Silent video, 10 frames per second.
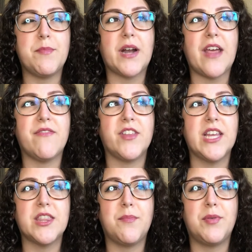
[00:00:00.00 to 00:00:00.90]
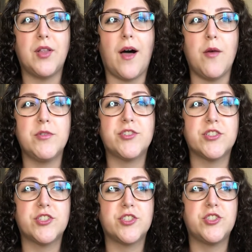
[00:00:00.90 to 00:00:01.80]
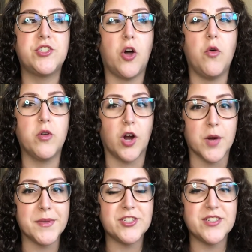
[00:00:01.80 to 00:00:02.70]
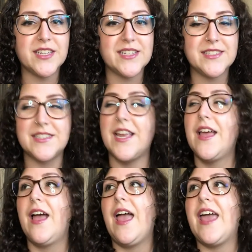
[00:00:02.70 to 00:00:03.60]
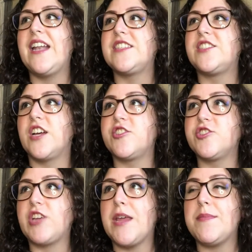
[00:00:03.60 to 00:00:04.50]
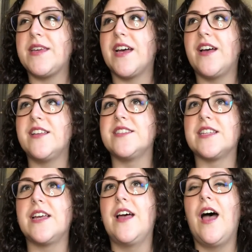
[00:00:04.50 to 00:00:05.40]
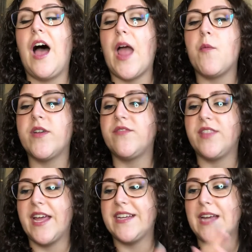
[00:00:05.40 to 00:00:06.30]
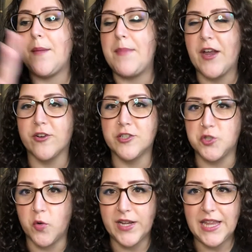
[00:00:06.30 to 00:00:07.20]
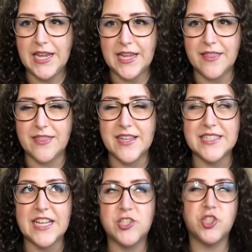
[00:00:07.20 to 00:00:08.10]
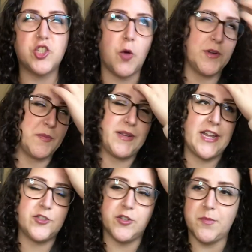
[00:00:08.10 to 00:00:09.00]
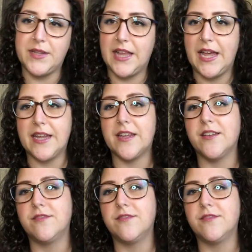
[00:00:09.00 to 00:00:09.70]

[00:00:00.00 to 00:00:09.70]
but I feel like the plot was just so garbage in this. And it's such a shame because I would have liked a better story. Like, this had so much potential to be, like,